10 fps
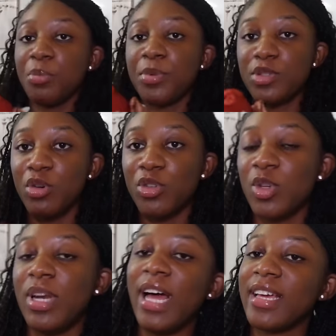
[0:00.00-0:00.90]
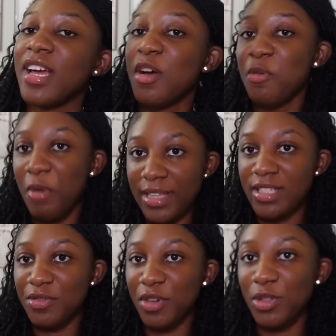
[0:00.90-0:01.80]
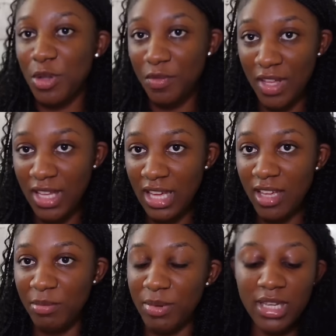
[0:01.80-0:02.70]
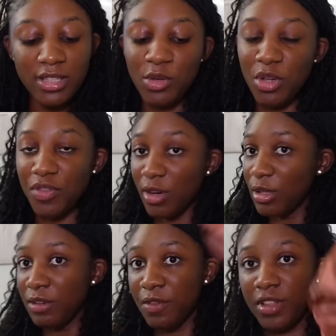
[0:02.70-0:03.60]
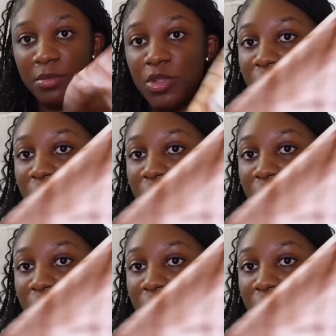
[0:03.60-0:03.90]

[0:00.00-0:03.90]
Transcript: shop is also like right in front of the kenkey place so if you're looking for them to